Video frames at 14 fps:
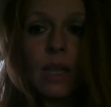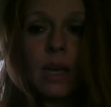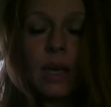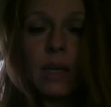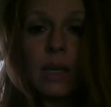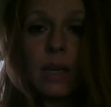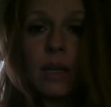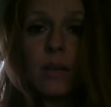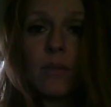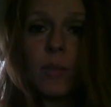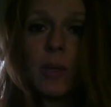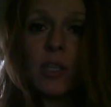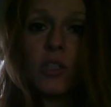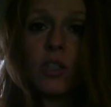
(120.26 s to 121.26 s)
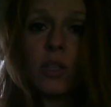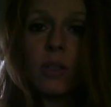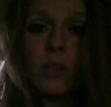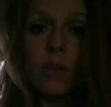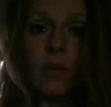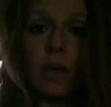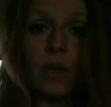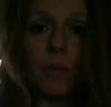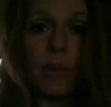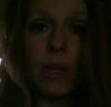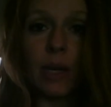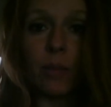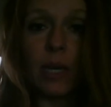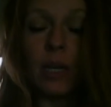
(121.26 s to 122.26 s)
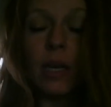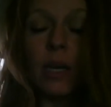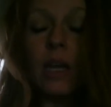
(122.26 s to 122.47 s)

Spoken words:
and get information that way.